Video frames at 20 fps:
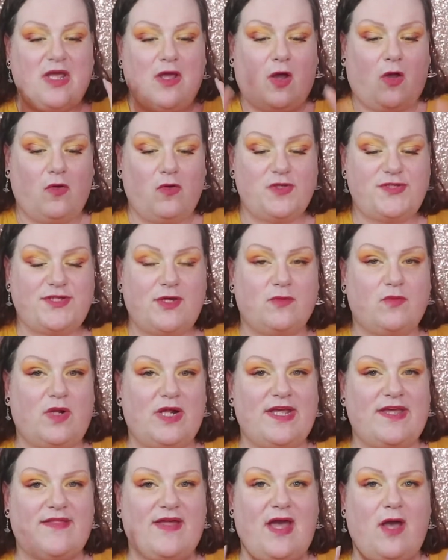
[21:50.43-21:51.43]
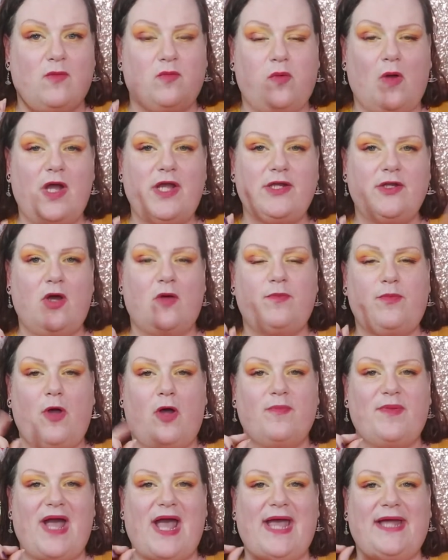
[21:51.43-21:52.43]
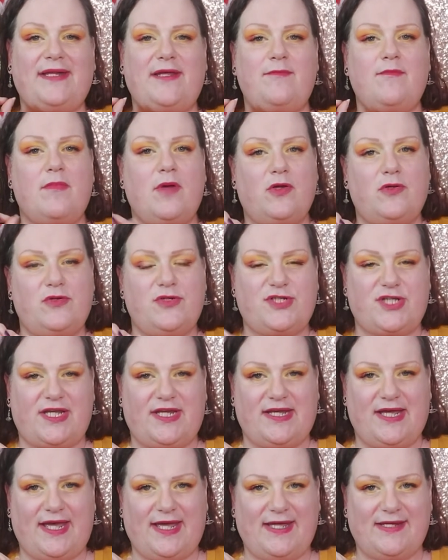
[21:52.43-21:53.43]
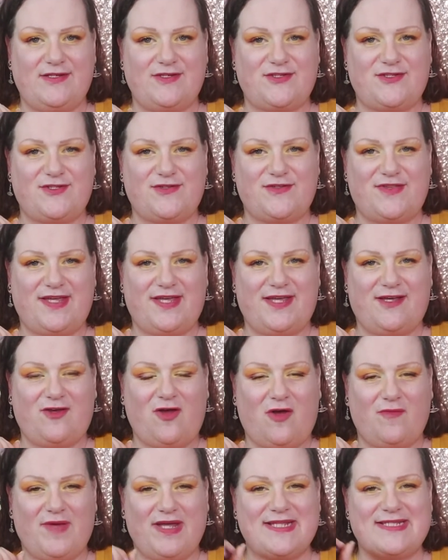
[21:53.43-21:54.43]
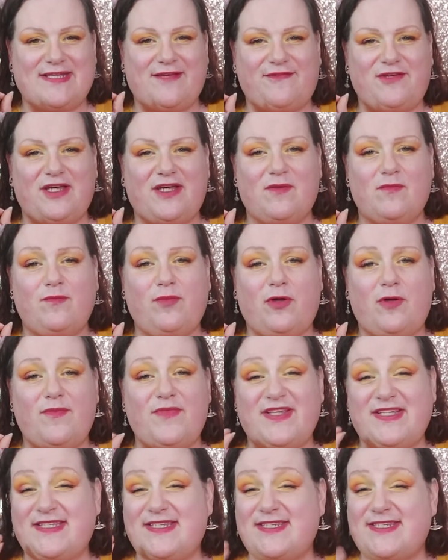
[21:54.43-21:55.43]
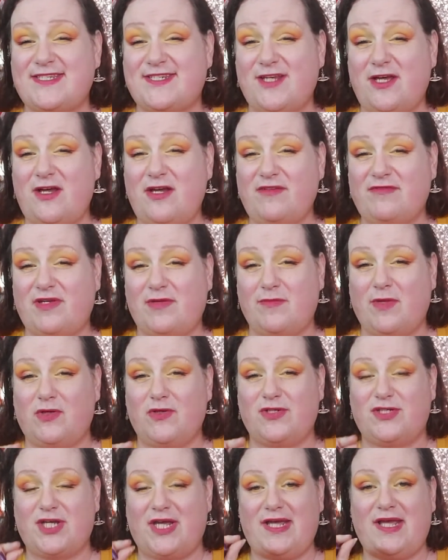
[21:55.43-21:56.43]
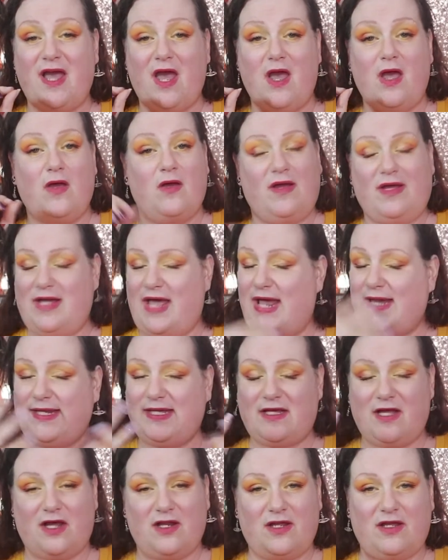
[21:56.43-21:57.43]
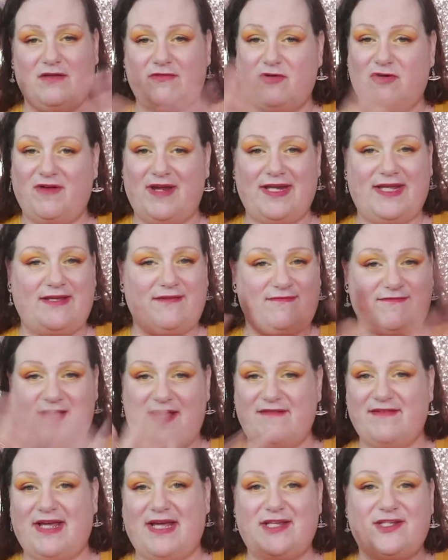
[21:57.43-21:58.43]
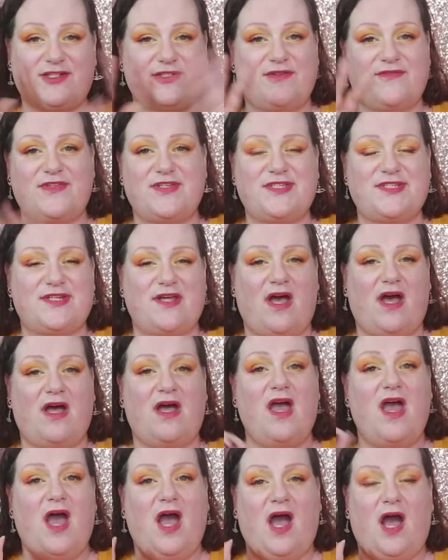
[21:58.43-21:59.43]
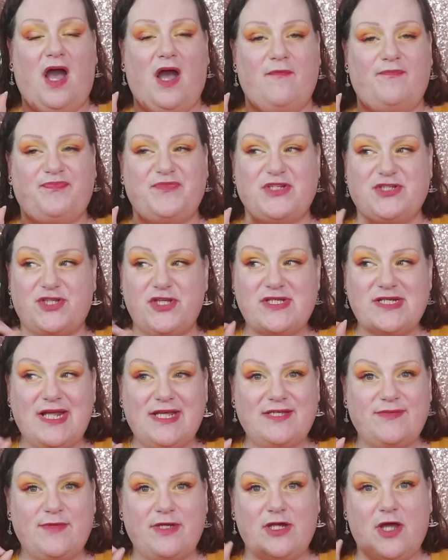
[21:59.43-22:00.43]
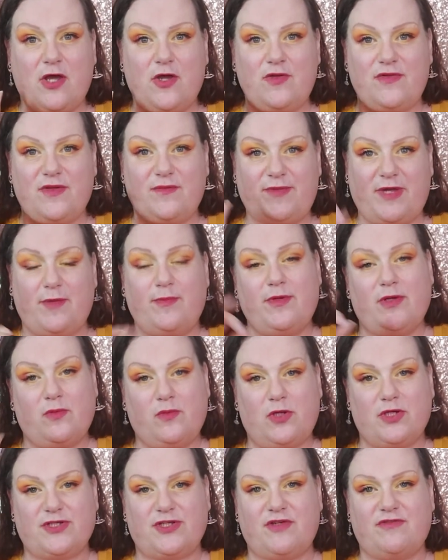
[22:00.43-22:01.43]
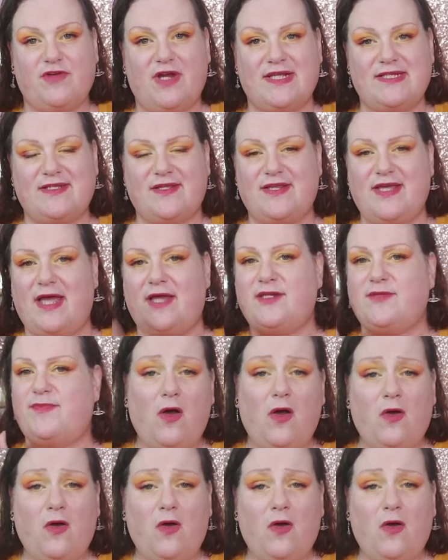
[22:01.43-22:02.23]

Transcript: Also, while you're there, why not pop an emoji into the comments? If you can pop the star emoji, any color or any variation of the star, just lets me know that people are watching right to the end.